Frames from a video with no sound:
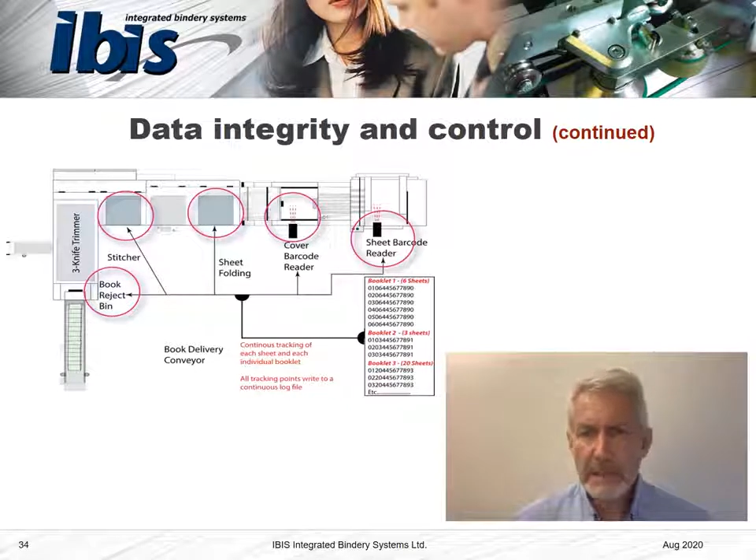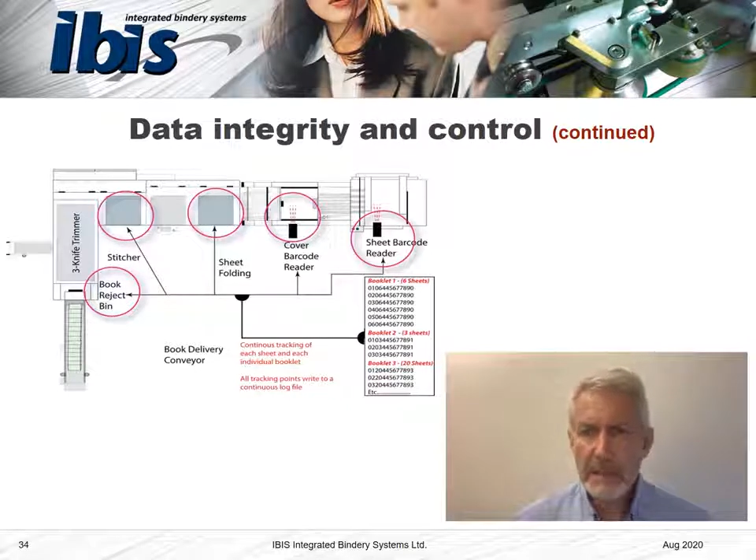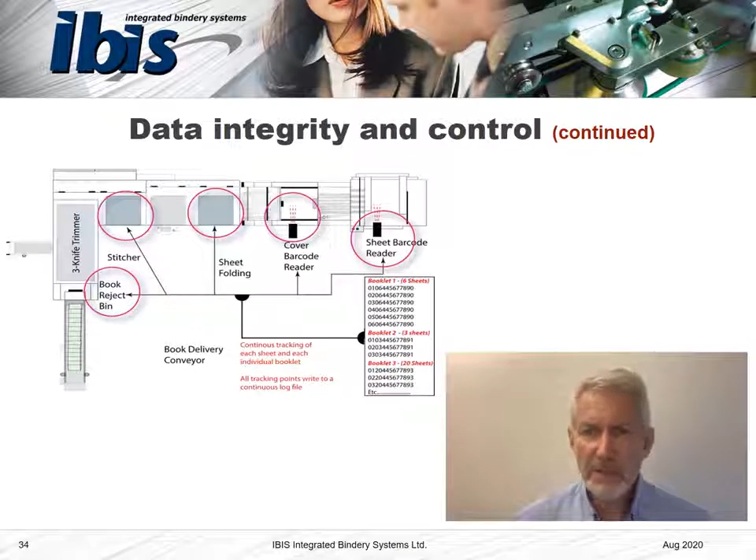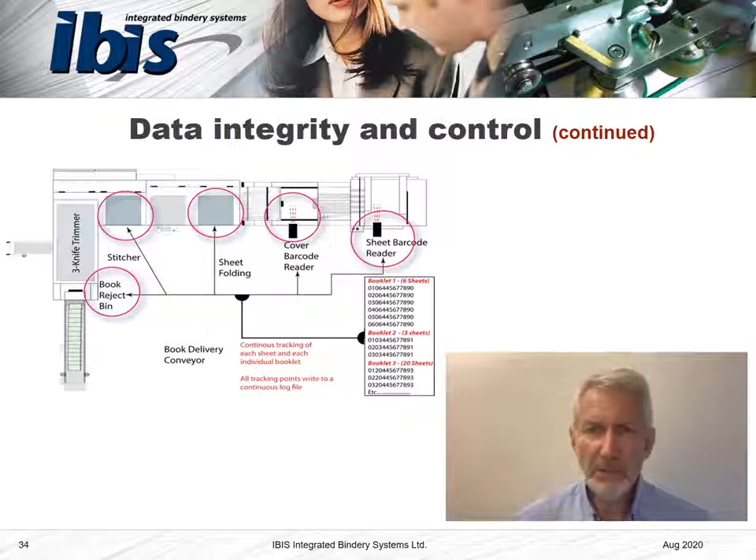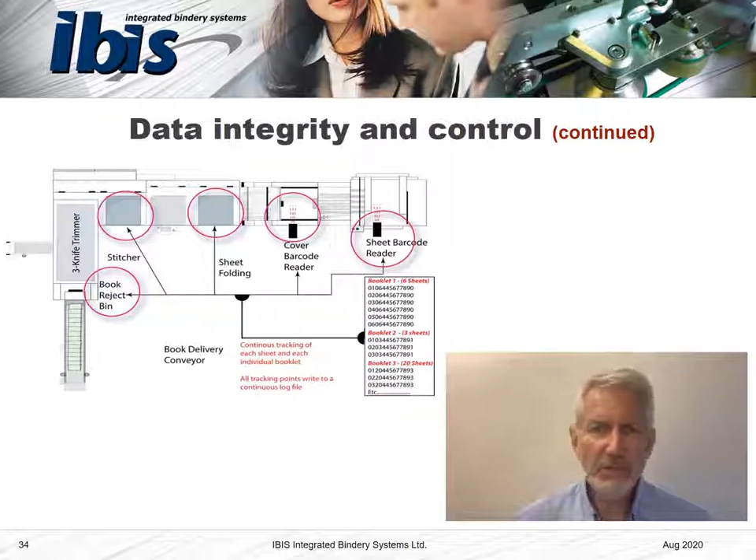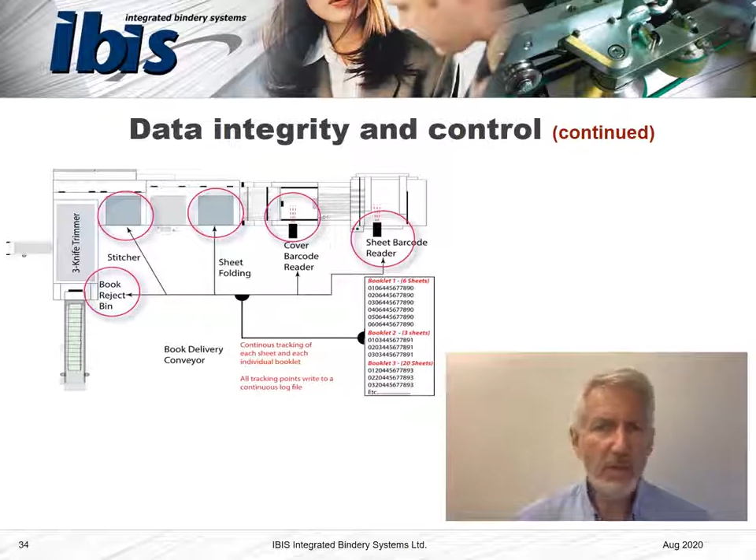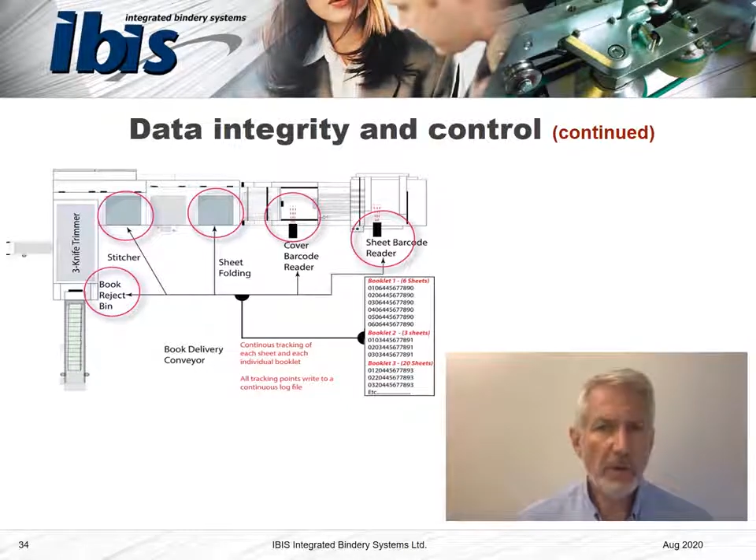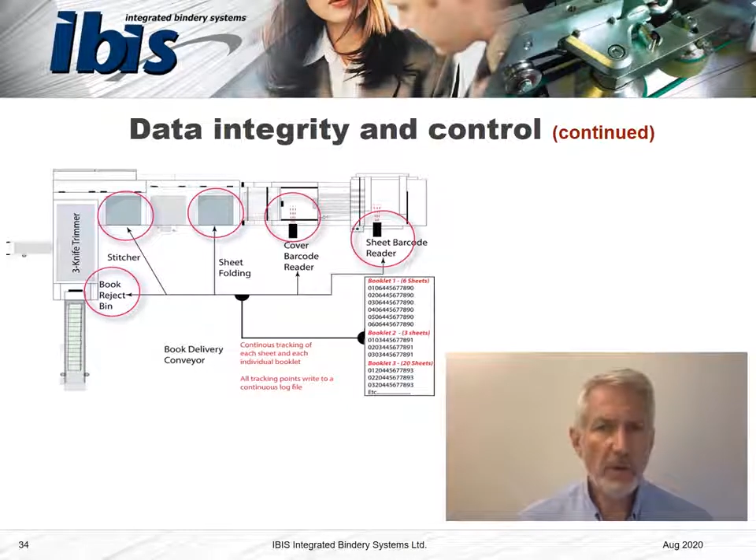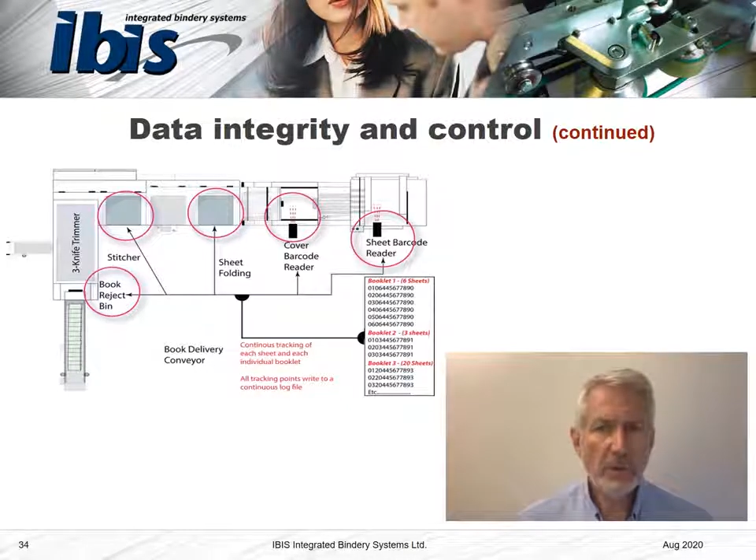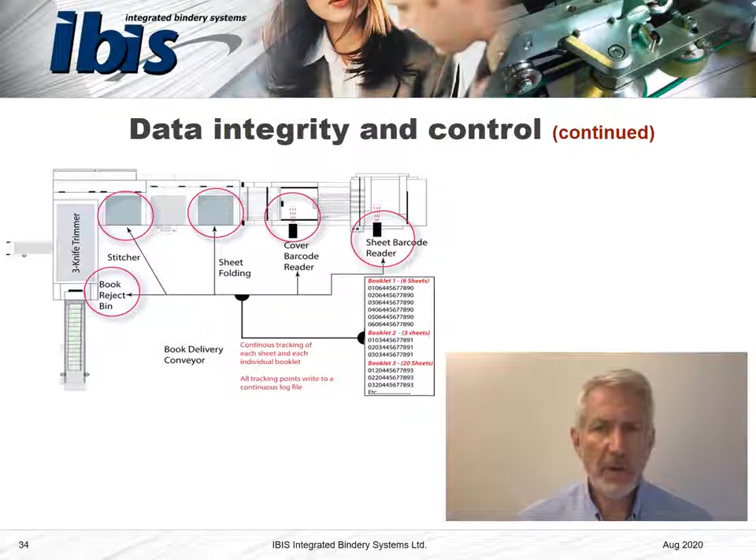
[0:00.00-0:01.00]
and
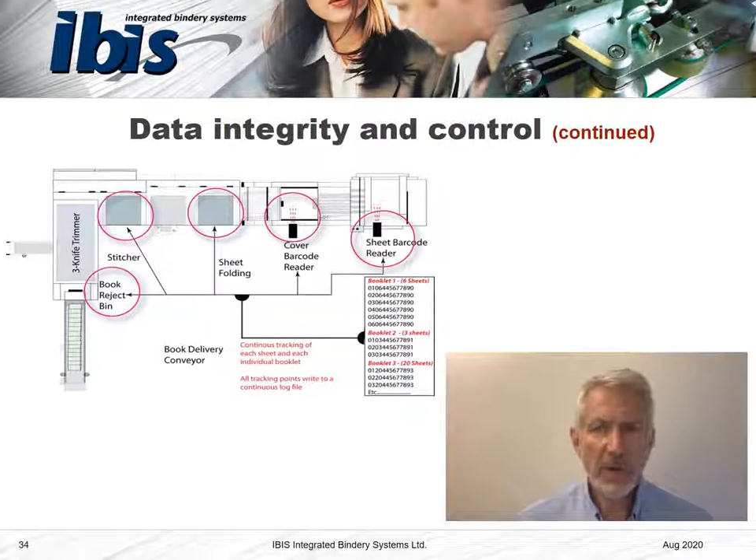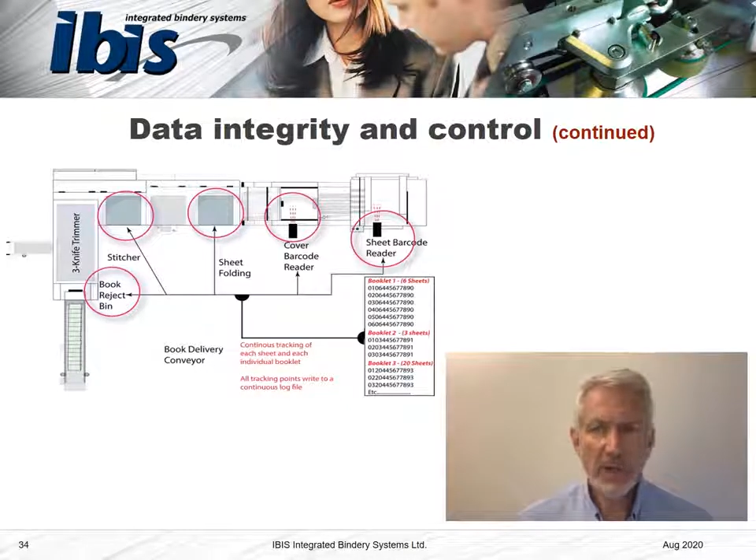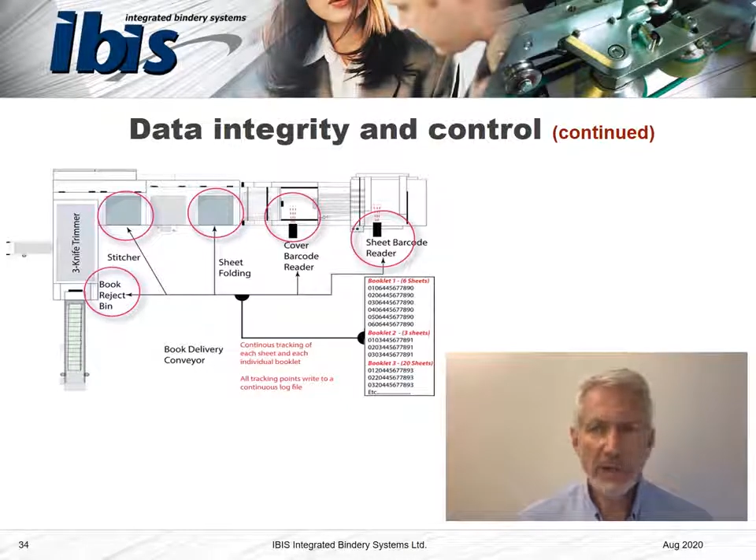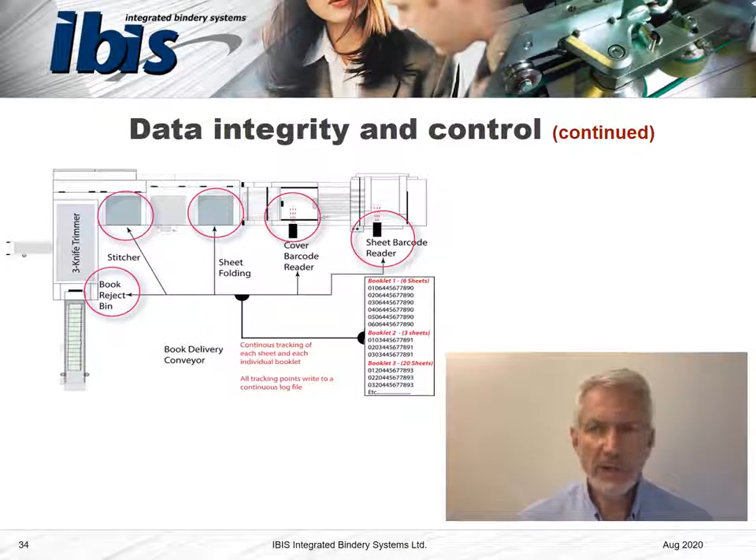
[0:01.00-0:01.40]
also